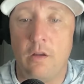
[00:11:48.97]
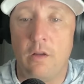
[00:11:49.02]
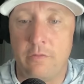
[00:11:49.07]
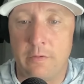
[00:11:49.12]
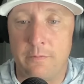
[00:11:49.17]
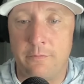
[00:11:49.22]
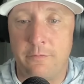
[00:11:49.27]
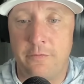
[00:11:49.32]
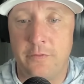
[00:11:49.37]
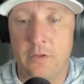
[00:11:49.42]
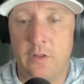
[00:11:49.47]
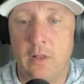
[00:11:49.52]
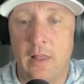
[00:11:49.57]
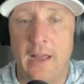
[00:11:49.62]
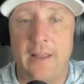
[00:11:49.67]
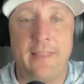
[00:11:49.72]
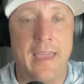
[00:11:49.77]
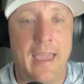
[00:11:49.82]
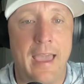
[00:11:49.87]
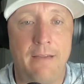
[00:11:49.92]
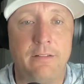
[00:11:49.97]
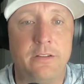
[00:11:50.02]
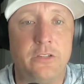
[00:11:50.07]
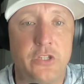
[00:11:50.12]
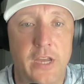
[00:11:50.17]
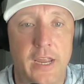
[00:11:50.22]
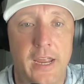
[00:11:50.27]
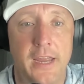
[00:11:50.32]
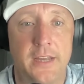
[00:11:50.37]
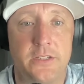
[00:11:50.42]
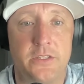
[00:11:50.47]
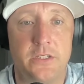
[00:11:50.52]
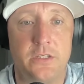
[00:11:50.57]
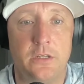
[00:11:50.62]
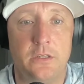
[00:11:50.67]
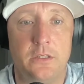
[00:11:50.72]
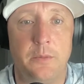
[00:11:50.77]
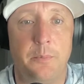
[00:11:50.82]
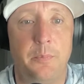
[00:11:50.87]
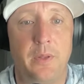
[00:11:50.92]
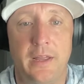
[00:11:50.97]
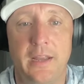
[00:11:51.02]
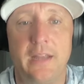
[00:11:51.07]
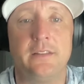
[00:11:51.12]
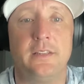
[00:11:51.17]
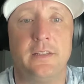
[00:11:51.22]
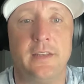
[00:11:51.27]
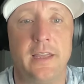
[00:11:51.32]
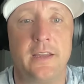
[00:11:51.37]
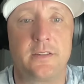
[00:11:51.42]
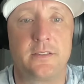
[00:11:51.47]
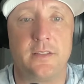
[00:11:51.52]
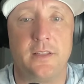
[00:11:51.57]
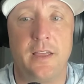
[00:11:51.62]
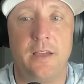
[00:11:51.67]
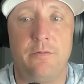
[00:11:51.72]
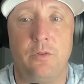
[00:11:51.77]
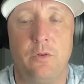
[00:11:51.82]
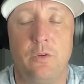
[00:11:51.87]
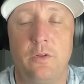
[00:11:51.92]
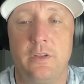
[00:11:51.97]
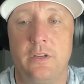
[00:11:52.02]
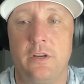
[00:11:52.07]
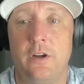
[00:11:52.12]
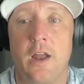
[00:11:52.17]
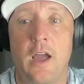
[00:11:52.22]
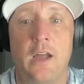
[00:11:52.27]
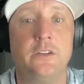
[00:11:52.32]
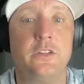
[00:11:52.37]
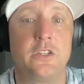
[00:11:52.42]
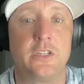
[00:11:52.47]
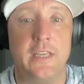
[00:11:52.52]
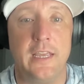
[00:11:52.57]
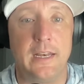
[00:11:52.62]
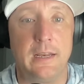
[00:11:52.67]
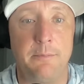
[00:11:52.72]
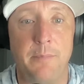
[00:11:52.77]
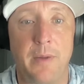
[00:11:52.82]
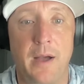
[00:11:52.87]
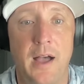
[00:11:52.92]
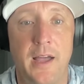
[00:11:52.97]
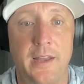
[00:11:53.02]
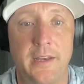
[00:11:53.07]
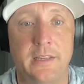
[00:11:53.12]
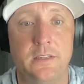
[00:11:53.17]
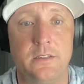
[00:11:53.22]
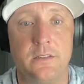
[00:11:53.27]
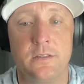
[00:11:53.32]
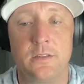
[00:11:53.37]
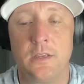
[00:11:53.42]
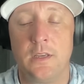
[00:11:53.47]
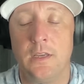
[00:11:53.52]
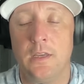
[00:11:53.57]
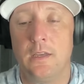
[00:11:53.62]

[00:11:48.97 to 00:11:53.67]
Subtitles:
them feel like they have a chance to play at the next level. You're not just getting bodies.